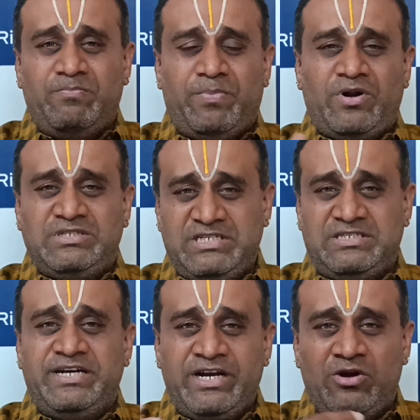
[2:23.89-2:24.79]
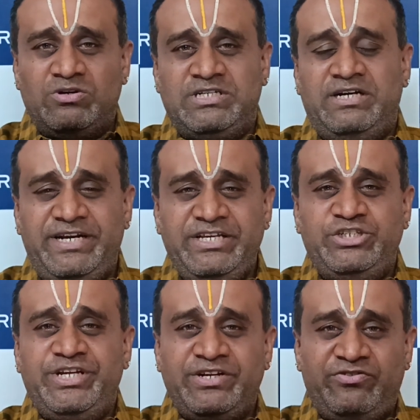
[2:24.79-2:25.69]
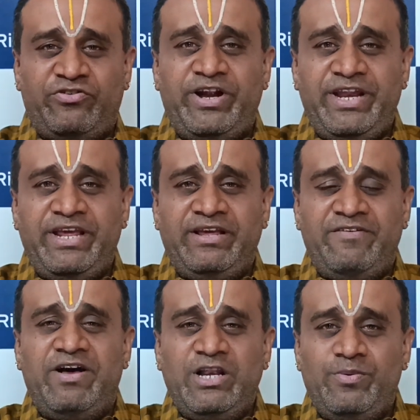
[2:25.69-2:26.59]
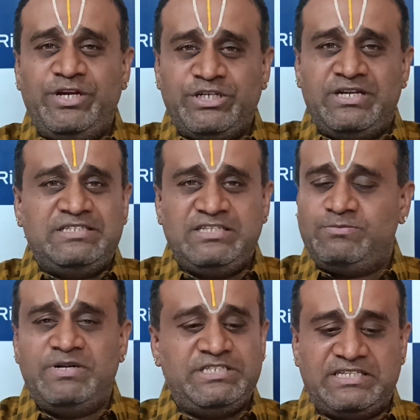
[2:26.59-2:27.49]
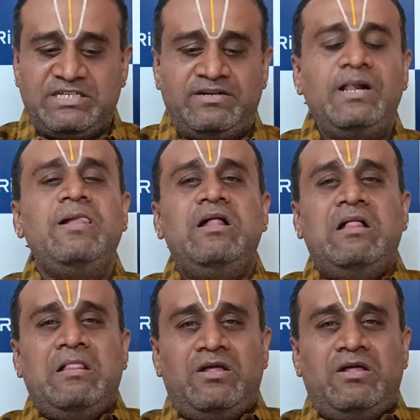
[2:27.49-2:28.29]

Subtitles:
process that includes the teaching, training, evaluation, assessments, etc.